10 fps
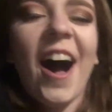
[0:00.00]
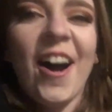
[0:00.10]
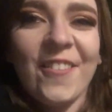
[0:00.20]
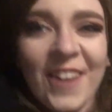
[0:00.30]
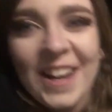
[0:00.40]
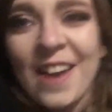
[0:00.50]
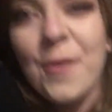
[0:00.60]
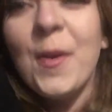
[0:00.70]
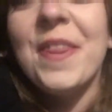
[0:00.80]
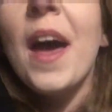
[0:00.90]
Alrighty
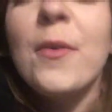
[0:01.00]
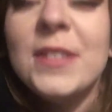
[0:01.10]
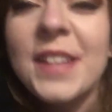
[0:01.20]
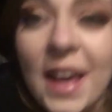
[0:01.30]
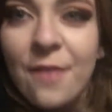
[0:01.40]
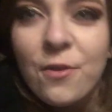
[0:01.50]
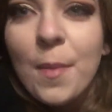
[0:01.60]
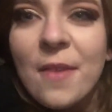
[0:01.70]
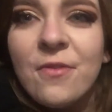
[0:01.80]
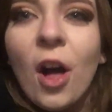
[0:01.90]
everyone, that was it for
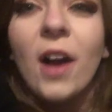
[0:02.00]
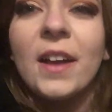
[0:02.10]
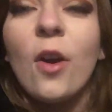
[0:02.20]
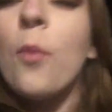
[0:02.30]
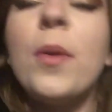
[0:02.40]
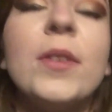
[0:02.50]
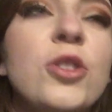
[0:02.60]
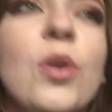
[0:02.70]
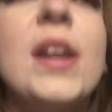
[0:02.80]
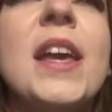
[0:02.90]
my vlog. I hope you
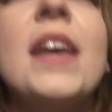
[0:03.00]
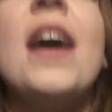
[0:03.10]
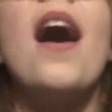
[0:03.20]
enjoyed it.